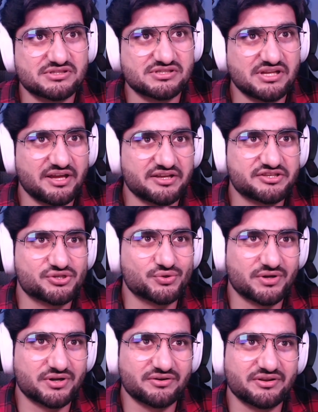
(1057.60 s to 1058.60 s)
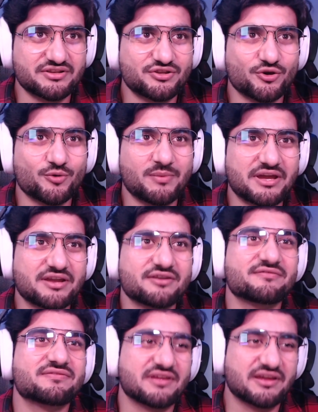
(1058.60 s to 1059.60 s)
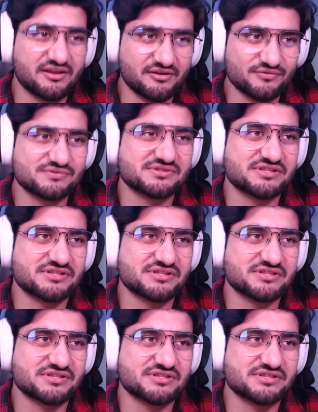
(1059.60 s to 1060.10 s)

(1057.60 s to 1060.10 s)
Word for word: Sanctuary, domain of Thanos,